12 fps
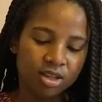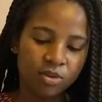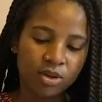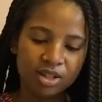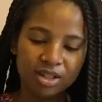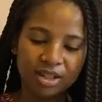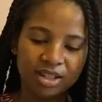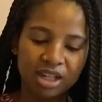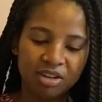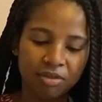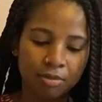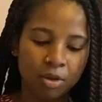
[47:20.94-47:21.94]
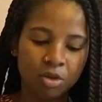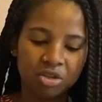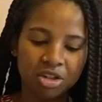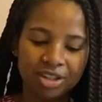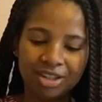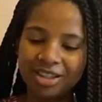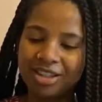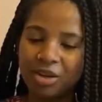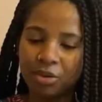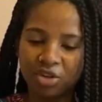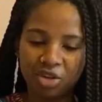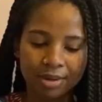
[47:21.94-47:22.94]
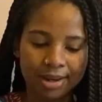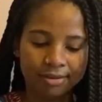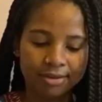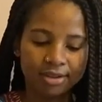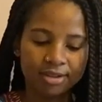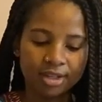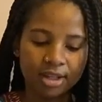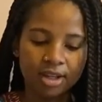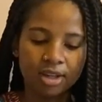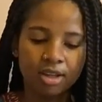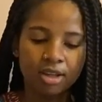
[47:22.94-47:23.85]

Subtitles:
What is this 10 of emotions? Let's see what you're manifesting.